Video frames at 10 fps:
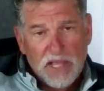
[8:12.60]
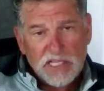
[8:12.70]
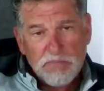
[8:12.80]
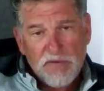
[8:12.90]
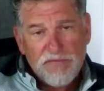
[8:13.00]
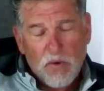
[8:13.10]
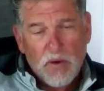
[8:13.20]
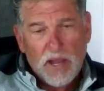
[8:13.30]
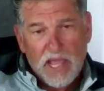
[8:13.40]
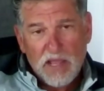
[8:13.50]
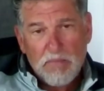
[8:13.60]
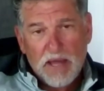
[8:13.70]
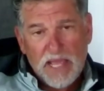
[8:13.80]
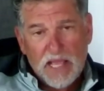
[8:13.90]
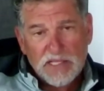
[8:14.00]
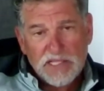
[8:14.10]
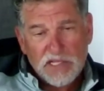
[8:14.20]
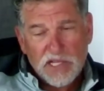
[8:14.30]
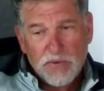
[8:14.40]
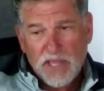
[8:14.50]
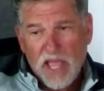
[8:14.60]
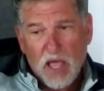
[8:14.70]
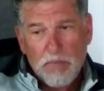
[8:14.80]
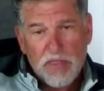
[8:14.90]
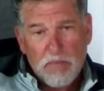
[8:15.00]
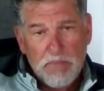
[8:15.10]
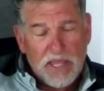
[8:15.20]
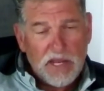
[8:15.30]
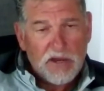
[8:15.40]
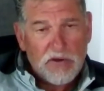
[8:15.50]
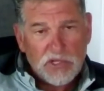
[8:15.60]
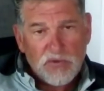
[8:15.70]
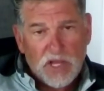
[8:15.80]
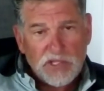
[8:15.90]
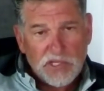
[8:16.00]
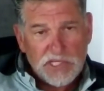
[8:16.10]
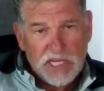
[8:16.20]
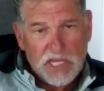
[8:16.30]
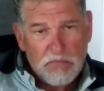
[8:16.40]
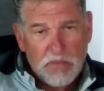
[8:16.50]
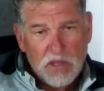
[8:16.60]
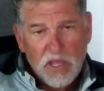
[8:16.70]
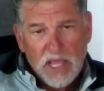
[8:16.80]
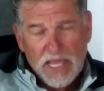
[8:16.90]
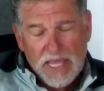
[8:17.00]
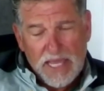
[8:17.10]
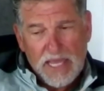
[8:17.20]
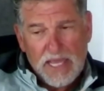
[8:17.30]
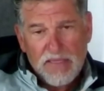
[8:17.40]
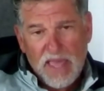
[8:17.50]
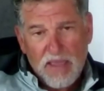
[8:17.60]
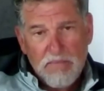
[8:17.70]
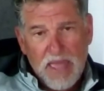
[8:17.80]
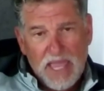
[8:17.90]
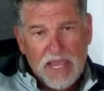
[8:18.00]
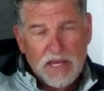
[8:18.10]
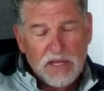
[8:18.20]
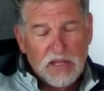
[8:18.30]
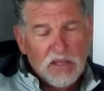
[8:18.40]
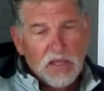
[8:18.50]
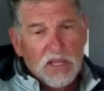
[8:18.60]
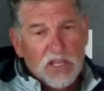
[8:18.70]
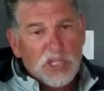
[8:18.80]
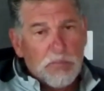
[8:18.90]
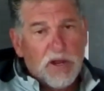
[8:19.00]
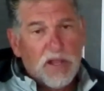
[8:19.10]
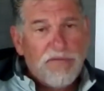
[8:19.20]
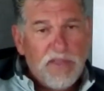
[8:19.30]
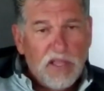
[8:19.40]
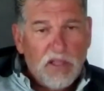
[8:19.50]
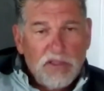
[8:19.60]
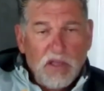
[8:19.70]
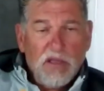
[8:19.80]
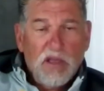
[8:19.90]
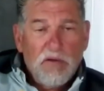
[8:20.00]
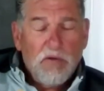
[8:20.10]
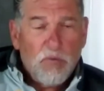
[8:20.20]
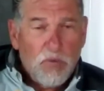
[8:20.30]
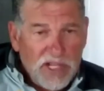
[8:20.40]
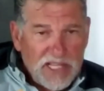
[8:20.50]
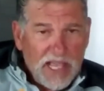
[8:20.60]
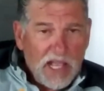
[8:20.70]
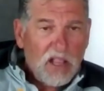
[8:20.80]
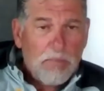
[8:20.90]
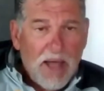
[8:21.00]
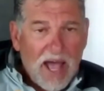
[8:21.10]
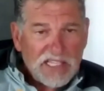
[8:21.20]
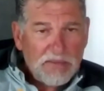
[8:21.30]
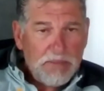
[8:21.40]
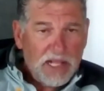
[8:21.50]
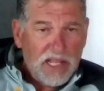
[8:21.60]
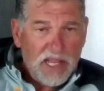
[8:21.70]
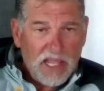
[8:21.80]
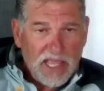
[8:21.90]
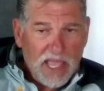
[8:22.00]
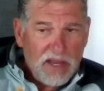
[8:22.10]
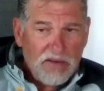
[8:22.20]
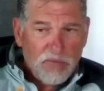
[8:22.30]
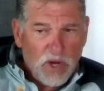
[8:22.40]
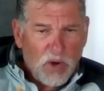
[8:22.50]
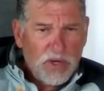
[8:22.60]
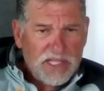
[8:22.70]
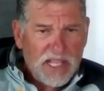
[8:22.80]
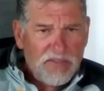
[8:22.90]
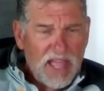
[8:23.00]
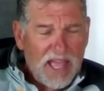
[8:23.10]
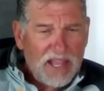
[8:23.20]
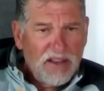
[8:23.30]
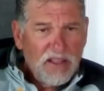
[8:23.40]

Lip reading: before anybody else did. So with the help of the bid and Chris Russell's team, they made Springfield retail a possibility again. Real retail, not